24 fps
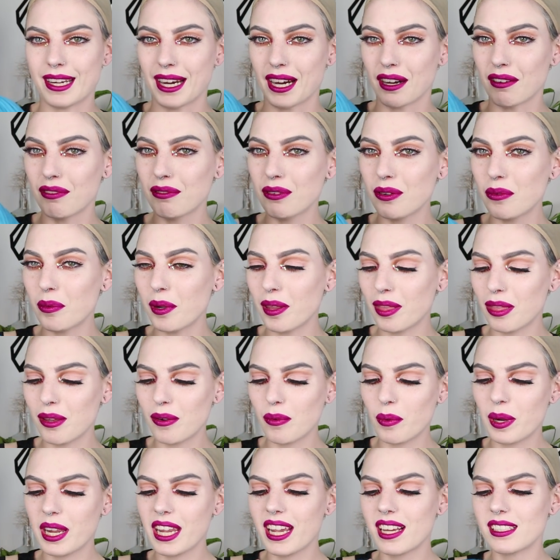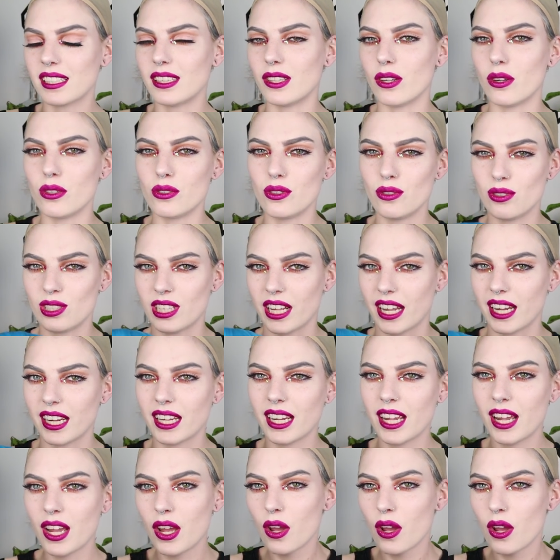careful with your wigs and don't just like